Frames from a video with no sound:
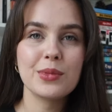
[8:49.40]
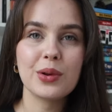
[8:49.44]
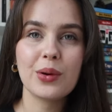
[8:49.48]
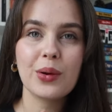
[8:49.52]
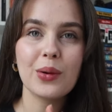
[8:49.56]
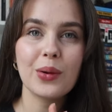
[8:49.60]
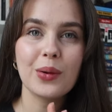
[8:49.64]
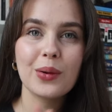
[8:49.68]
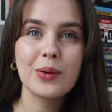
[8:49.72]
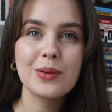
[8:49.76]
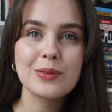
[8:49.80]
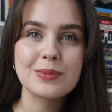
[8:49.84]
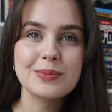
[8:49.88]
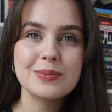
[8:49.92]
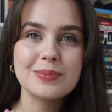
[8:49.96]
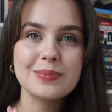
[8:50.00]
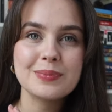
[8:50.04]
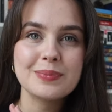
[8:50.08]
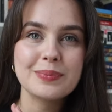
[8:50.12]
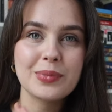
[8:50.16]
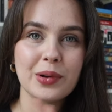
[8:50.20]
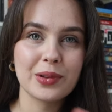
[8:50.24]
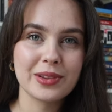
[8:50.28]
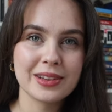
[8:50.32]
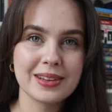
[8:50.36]
not
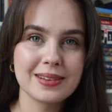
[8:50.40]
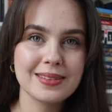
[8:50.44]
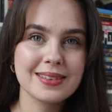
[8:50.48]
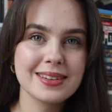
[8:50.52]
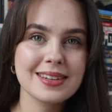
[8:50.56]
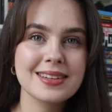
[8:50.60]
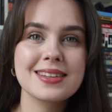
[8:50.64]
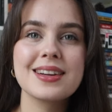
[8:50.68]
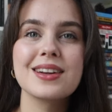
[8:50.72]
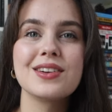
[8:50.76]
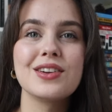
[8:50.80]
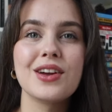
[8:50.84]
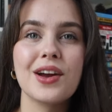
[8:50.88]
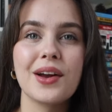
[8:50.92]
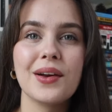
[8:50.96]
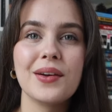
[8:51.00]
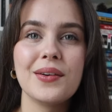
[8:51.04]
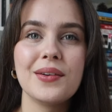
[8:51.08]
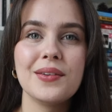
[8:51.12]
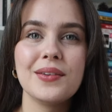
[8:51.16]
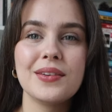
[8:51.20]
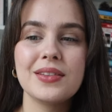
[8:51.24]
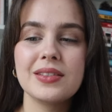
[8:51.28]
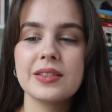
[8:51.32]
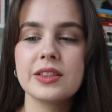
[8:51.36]
bothered to
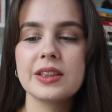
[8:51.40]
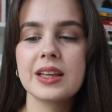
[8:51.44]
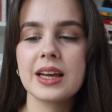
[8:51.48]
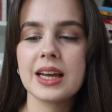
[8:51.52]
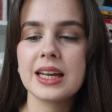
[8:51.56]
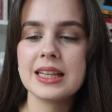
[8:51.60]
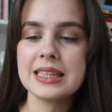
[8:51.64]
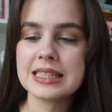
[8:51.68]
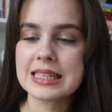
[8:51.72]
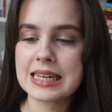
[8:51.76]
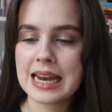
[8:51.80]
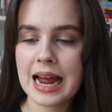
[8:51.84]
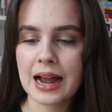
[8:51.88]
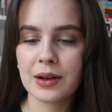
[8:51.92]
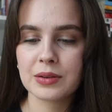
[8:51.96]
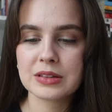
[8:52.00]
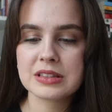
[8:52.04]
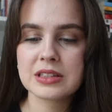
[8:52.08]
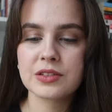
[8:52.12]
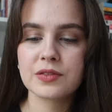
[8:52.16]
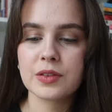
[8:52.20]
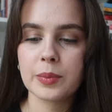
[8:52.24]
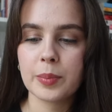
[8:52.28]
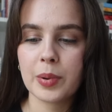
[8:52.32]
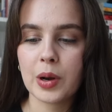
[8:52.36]
know the ins and outs
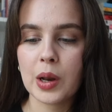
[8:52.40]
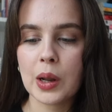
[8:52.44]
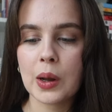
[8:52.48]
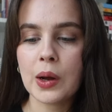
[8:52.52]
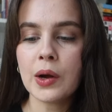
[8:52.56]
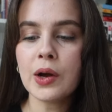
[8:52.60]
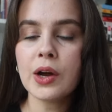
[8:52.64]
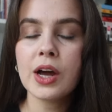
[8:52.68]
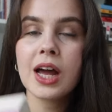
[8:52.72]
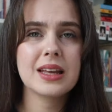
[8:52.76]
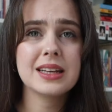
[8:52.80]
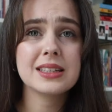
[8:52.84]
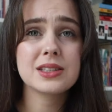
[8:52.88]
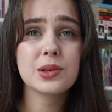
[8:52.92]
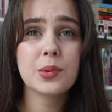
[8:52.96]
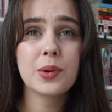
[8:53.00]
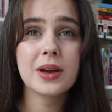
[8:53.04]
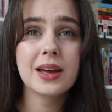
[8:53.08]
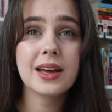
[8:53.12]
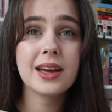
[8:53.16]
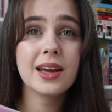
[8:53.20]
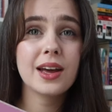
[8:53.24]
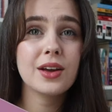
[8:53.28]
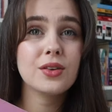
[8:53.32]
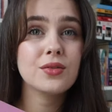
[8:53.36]
of the plot. It's
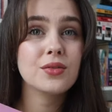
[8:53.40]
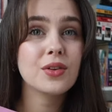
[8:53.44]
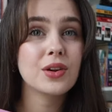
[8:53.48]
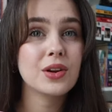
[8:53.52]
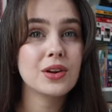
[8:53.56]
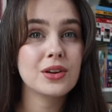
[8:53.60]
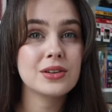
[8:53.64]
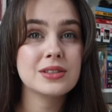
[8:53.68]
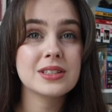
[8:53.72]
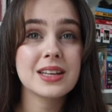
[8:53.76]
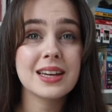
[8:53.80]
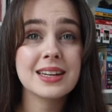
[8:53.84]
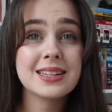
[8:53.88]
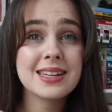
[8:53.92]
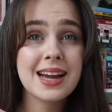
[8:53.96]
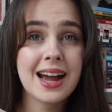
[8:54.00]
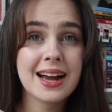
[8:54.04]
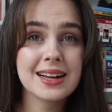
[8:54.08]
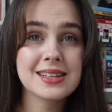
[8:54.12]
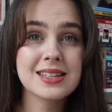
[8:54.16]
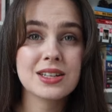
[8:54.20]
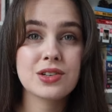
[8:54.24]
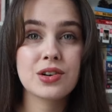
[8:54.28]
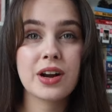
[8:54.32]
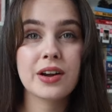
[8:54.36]
queer, it follows a
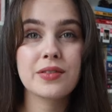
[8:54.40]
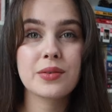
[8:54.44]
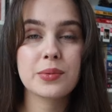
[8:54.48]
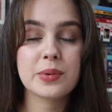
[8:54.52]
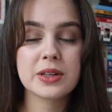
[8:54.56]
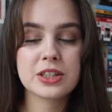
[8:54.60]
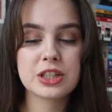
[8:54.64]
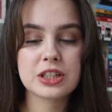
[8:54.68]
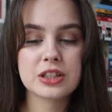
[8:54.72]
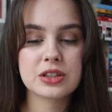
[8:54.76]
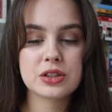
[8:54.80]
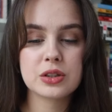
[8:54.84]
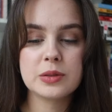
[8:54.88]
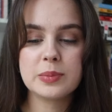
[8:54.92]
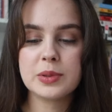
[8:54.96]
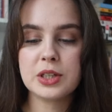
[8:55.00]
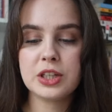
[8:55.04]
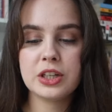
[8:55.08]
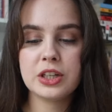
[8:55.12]
taxi driver, which is super